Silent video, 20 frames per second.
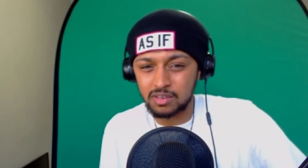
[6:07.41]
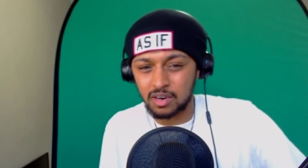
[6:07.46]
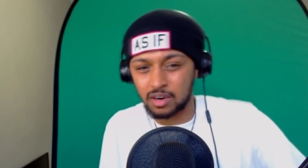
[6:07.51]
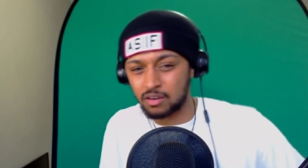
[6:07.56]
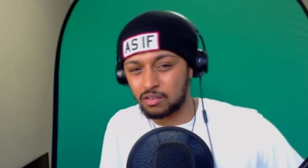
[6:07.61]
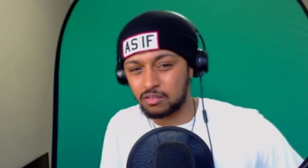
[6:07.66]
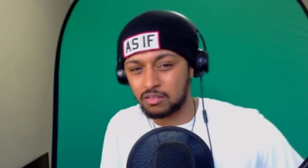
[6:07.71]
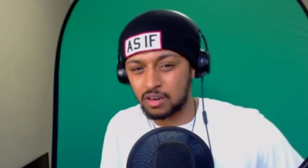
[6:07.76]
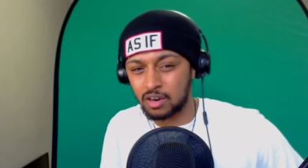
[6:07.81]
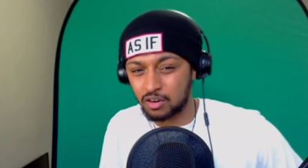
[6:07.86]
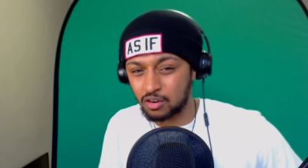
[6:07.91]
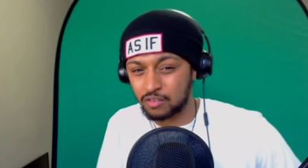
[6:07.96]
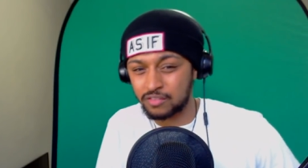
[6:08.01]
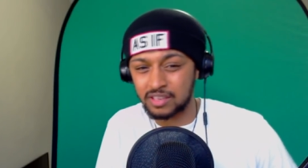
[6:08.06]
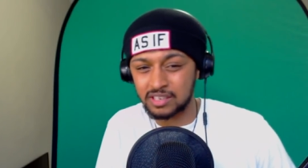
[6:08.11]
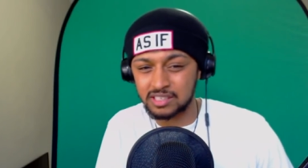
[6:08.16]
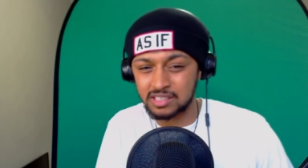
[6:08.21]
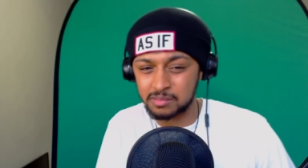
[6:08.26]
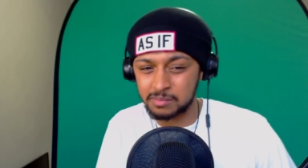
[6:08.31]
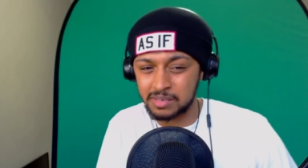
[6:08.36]
I don't know if
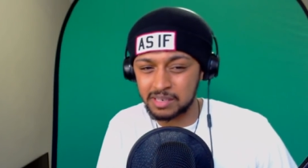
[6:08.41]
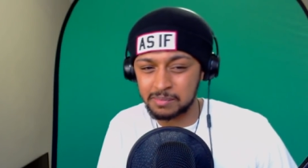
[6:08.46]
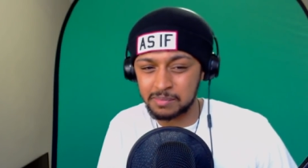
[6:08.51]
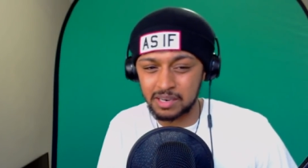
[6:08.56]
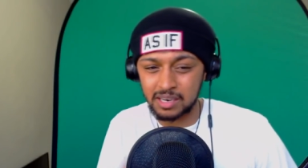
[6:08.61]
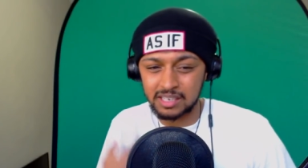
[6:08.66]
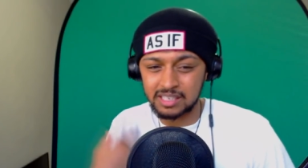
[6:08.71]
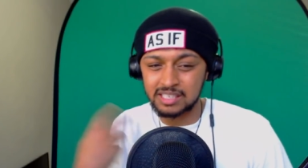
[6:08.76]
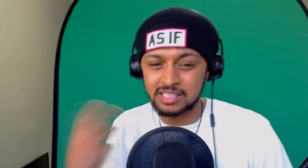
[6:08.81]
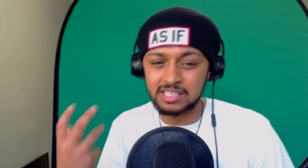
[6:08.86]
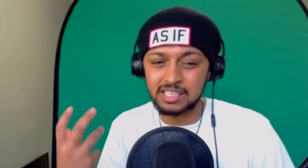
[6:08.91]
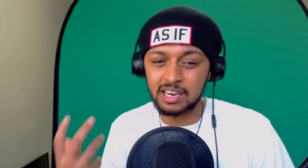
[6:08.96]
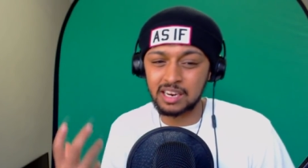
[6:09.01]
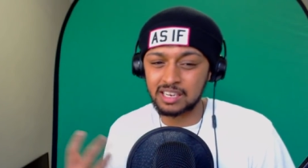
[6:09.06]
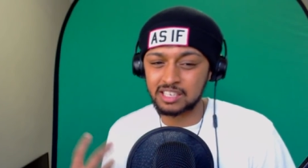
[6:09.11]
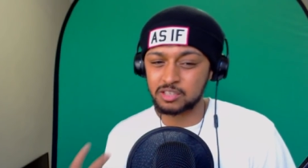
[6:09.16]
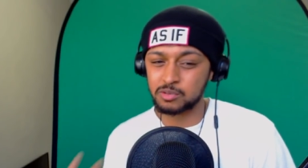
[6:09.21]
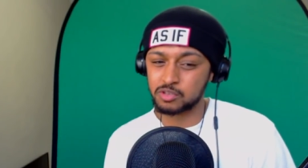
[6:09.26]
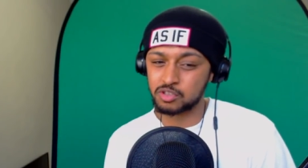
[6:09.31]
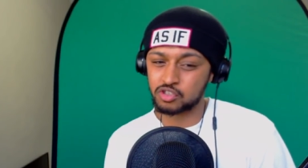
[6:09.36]
that's just me, but it just sounded
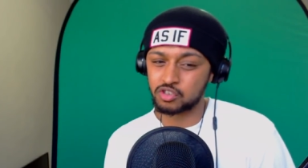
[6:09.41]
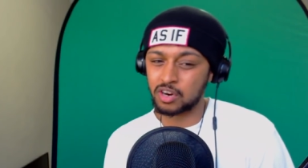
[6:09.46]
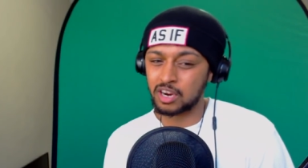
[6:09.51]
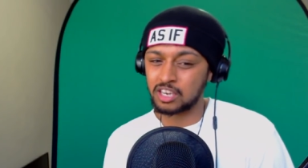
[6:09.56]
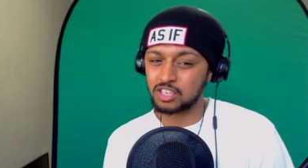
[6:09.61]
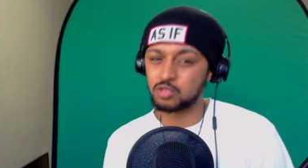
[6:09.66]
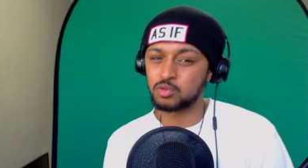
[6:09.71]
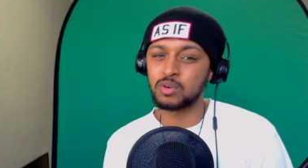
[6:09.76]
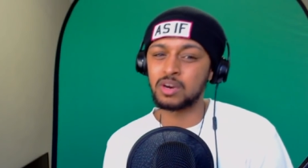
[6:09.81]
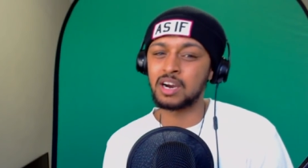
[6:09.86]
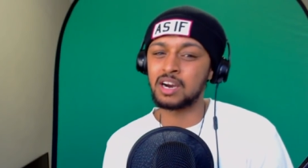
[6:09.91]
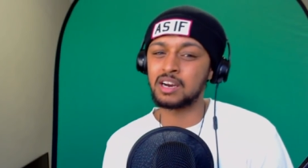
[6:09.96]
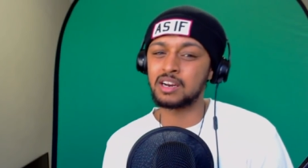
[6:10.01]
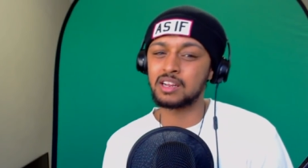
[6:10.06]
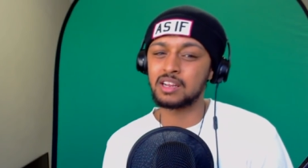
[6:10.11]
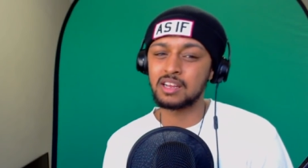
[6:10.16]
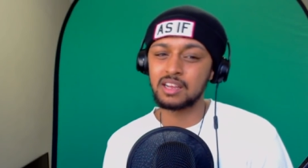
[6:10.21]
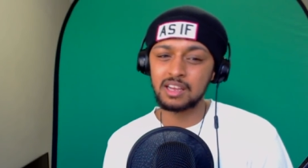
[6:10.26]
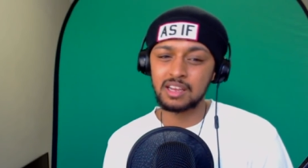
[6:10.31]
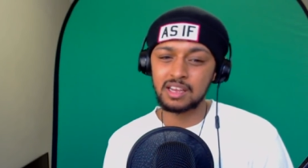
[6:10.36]
like she was trying too
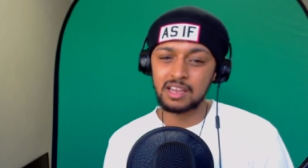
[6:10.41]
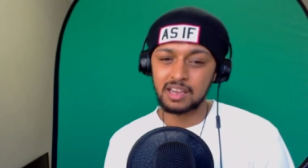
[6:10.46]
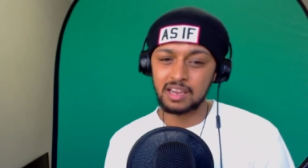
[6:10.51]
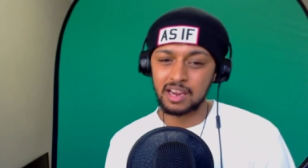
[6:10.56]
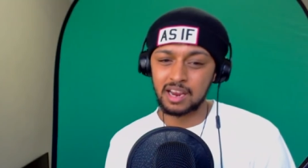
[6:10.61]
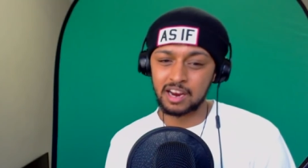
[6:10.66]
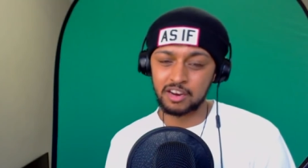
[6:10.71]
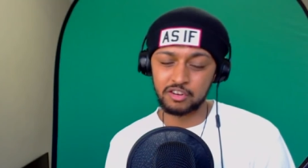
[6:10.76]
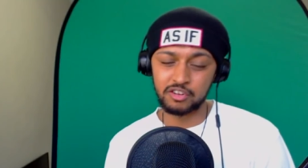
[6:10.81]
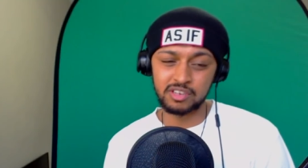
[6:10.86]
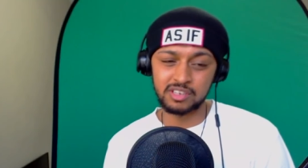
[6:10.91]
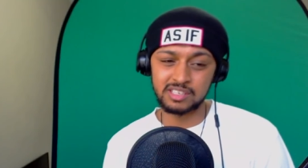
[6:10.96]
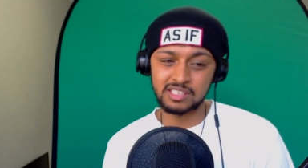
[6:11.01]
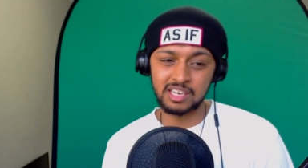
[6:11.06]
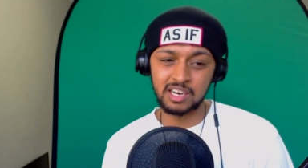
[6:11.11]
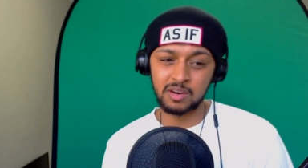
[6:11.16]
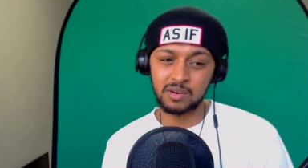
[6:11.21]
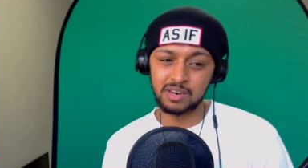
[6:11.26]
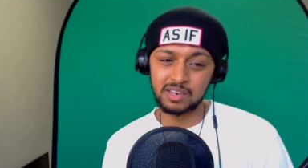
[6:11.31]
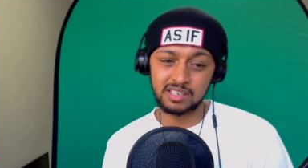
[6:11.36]
hard, and you could
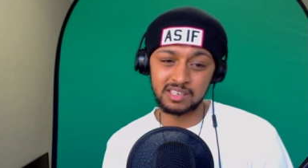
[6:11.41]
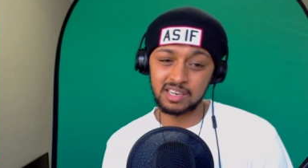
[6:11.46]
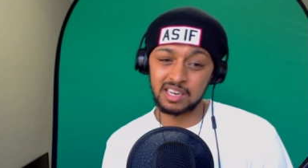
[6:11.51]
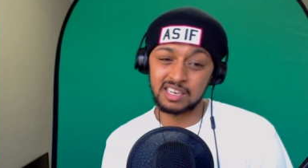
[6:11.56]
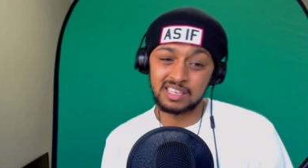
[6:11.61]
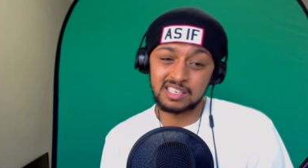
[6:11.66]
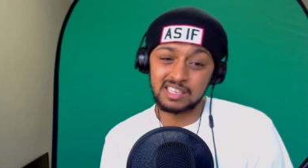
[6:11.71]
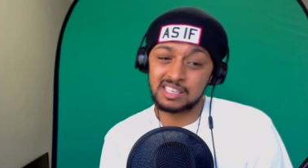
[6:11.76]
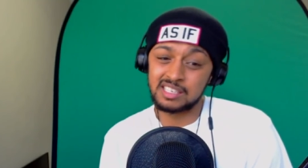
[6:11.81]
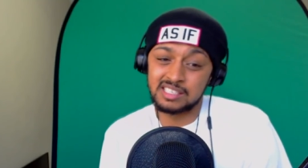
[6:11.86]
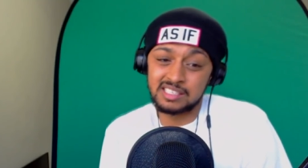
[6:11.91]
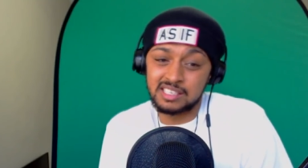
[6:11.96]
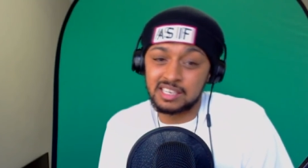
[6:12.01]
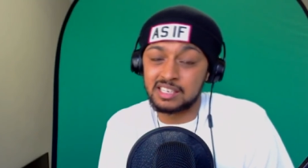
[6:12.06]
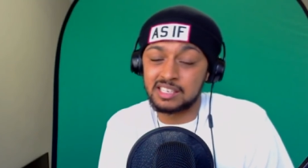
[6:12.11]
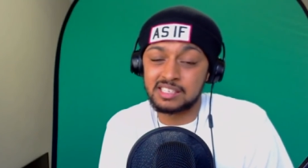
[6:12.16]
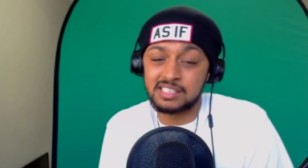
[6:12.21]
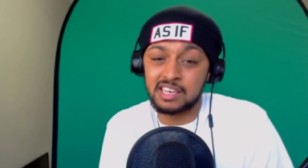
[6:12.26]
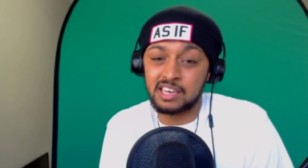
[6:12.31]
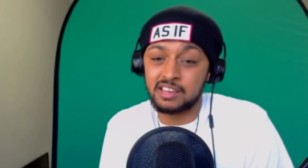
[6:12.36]
tell, and it just
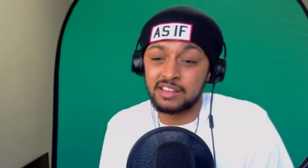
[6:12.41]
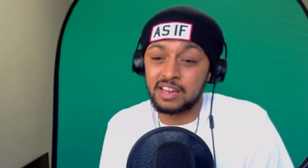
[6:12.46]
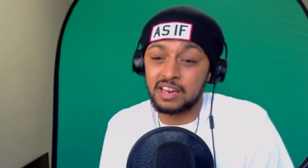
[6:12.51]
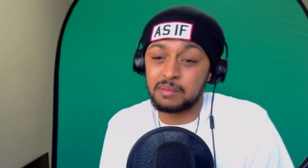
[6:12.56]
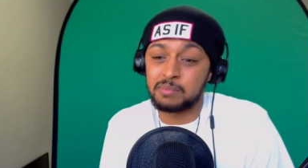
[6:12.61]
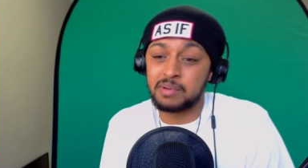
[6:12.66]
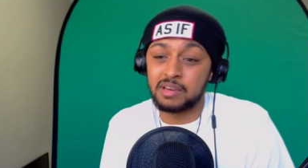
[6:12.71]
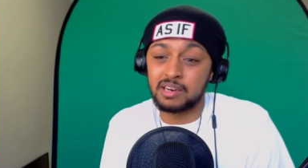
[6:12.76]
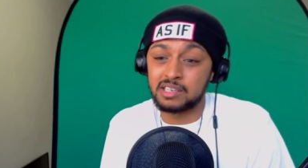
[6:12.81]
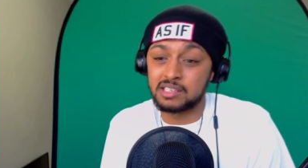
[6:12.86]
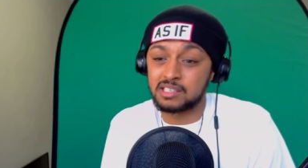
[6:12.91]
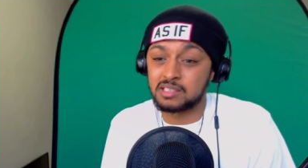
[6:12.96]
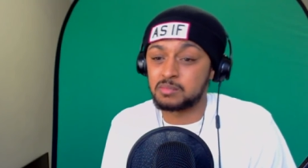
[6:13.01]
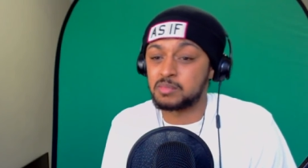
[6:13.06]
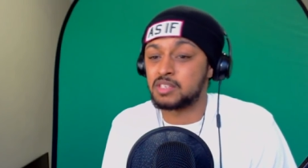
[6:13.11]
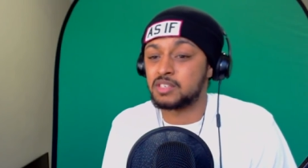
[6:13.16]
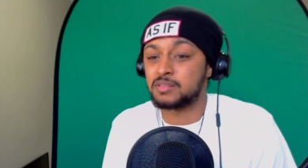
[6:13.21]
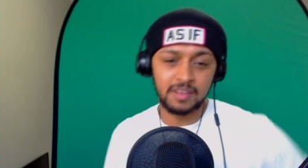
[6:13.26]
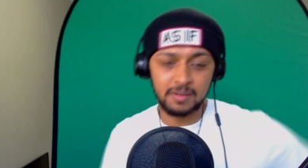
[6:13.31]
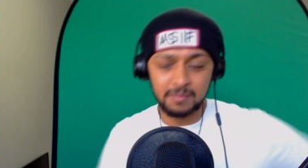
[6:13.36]
didn't sound that appealing to
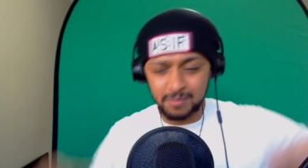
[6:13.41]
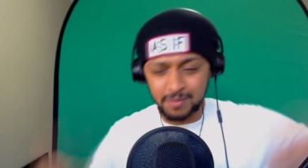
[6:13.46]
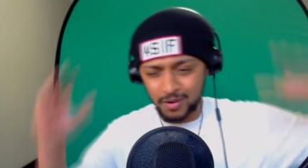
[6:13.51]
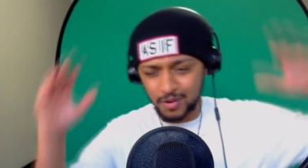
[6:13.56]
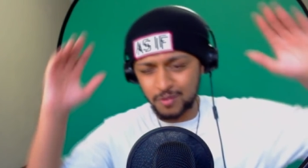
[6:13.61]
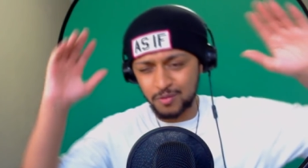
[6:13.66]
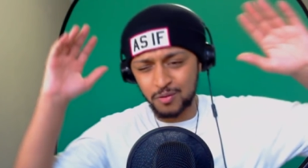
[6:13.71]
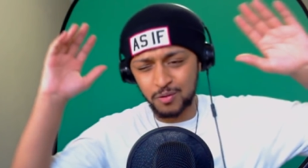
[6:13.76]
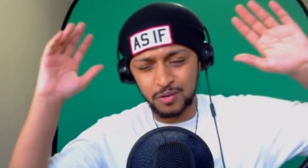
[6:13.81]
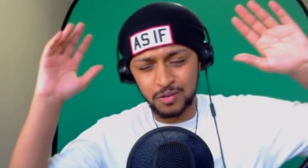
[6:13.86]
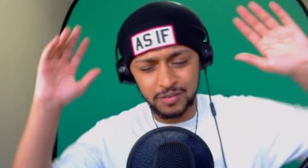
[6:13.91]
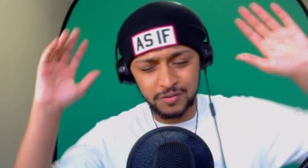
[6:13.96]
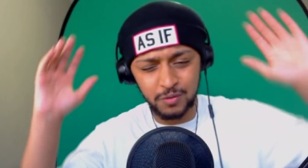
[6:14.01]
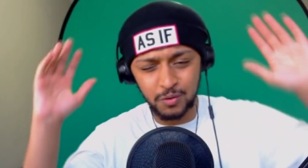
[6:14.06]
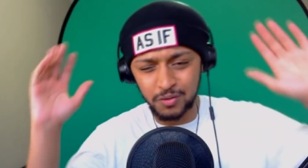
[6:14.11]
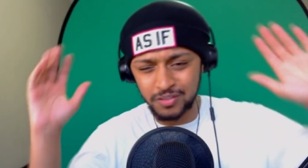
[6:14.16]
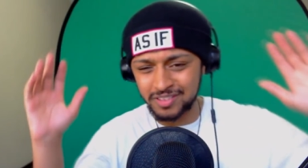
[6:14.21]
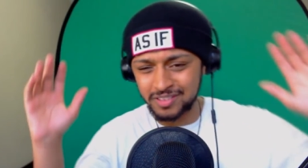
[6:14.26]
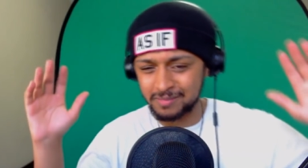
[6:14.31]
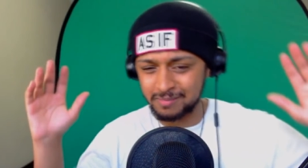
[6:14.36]
me. But overall, it's
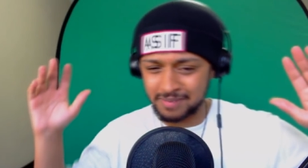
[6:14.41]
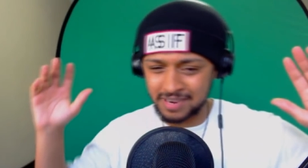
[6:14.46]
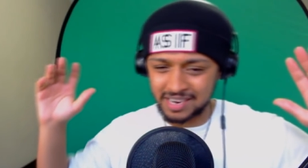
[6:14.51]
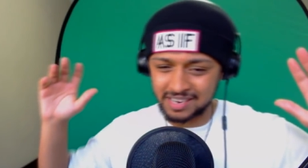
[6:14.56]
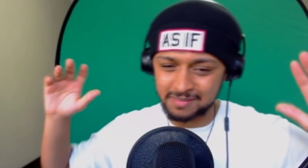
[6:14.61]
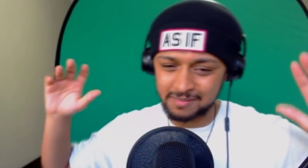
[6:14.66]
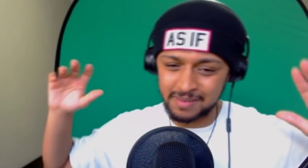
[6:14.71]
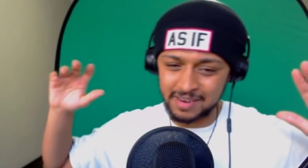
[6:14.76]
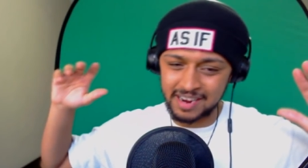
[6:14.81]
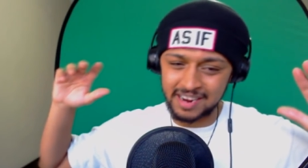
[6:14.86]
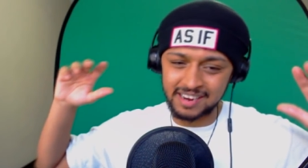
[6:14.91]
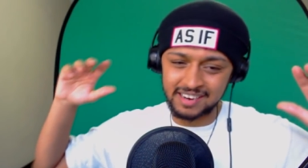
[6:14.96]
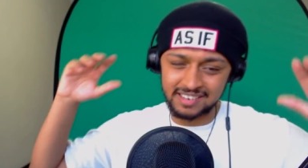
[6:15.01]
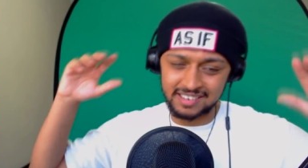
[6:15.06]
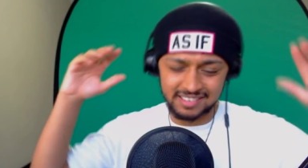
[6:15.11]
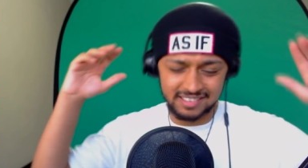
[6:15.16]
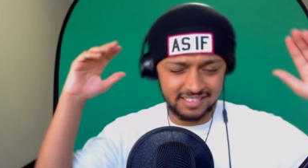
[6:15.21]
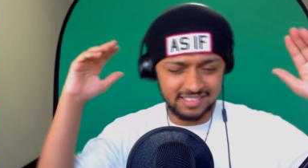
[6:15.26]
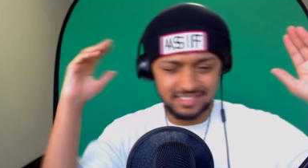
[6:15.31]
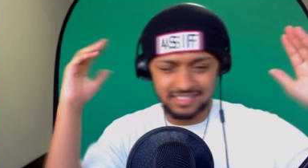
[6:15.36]
Fourth Impact,
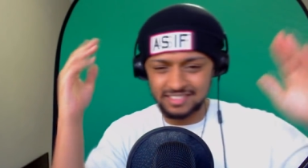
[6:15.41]
man.